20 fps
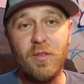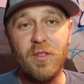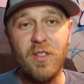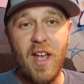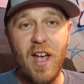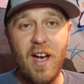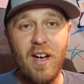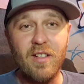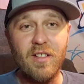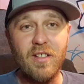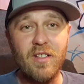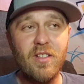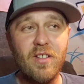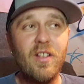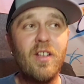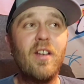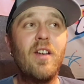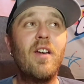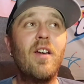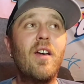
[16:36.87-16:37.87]
talents.
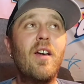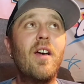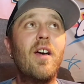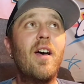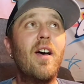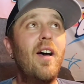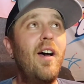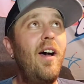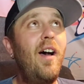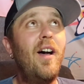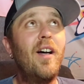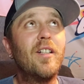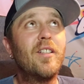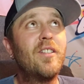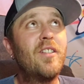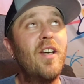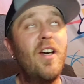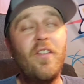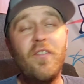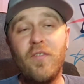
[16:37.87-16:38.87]

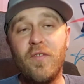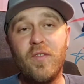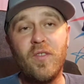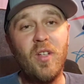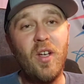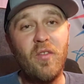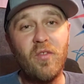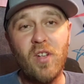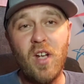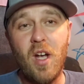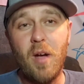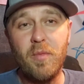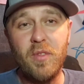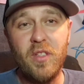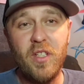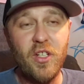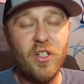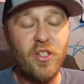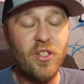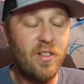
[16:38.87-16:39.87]
Tough
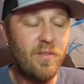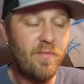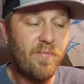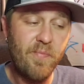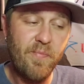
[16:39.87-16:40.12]
competition.